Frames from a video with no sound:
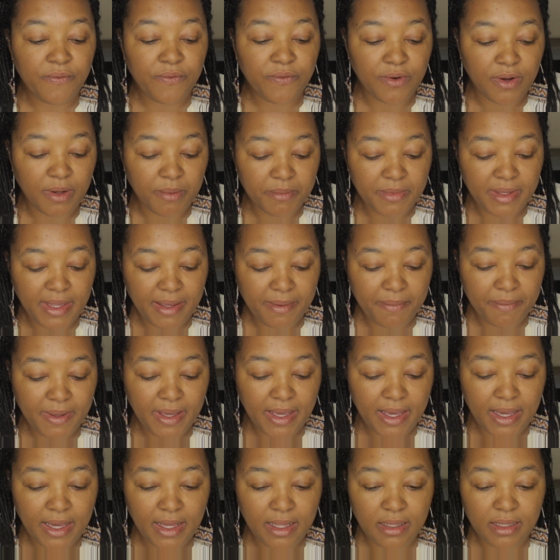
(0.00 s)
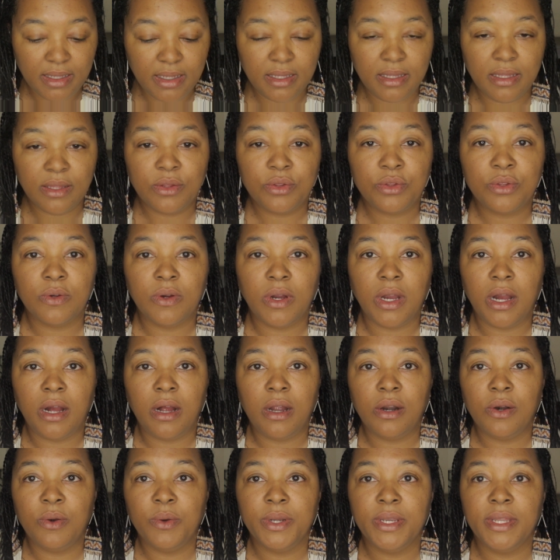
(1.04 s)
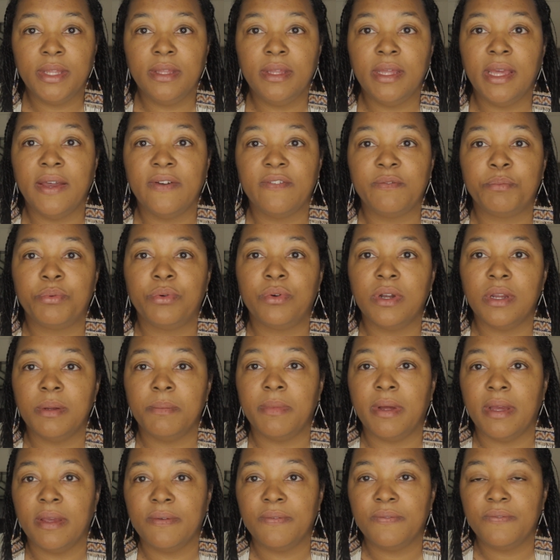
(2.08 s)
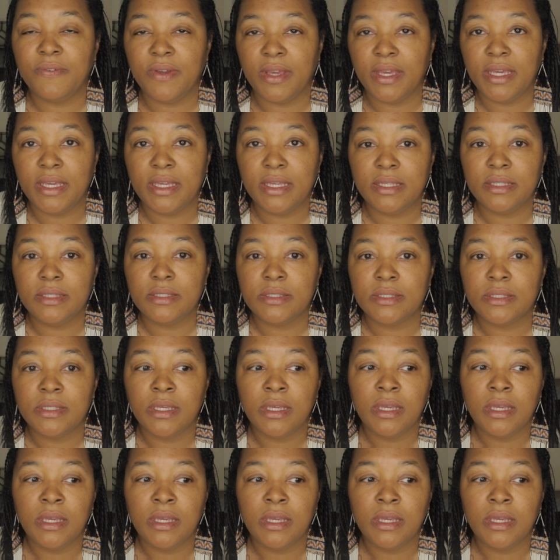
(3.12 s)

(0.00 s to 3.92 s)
from that palette. So I already have prepped my face,